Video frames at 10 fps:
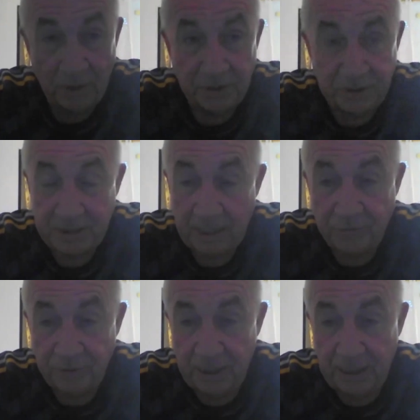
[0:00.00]
what I just
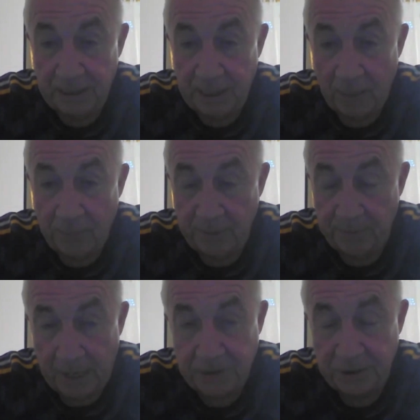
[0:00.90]
said, really, you know, be
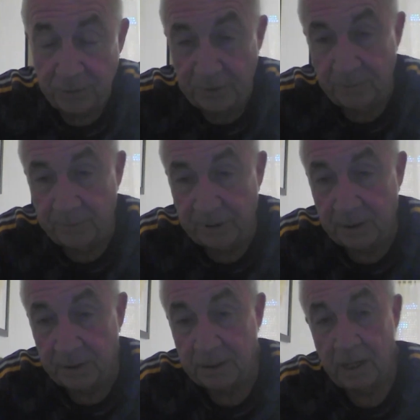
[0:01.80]
patient with them,
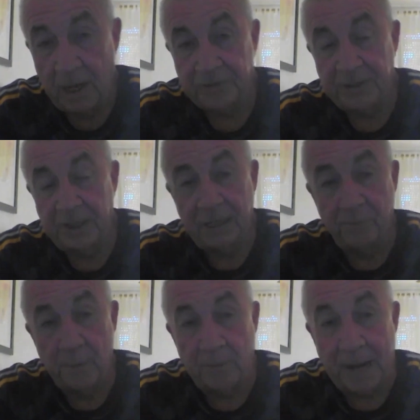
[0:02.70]
because I think
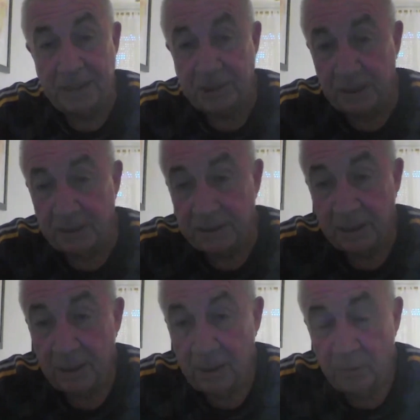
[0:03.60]
if we're patient,